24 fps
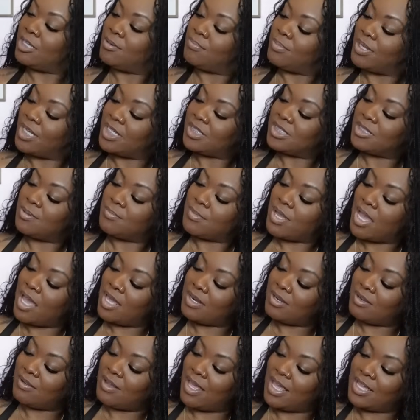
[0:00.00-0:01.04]
up, like some
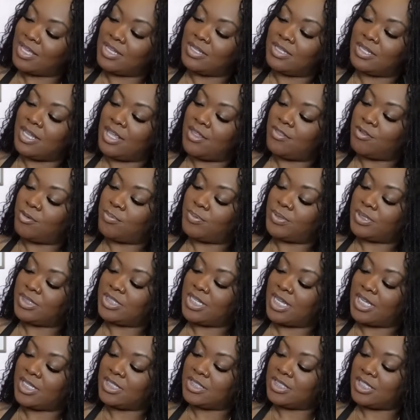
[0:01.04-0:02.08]
kind of like leather
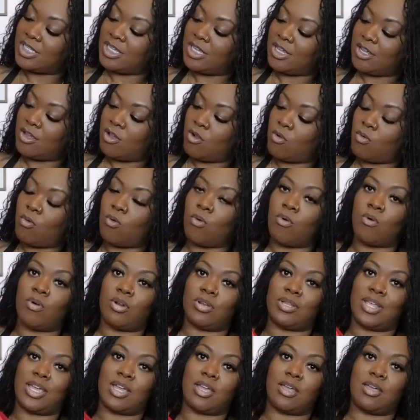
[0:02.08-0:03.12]
protectant
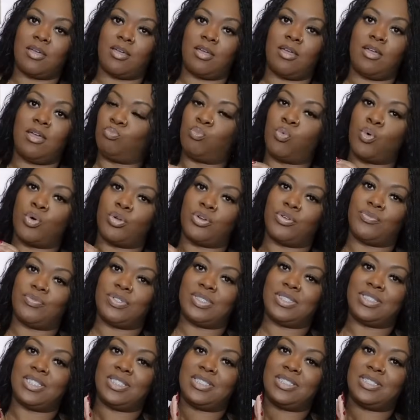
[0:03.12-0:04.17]
or like a water
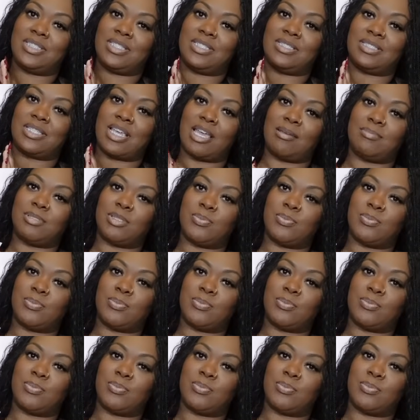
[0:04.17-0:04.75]
resistant type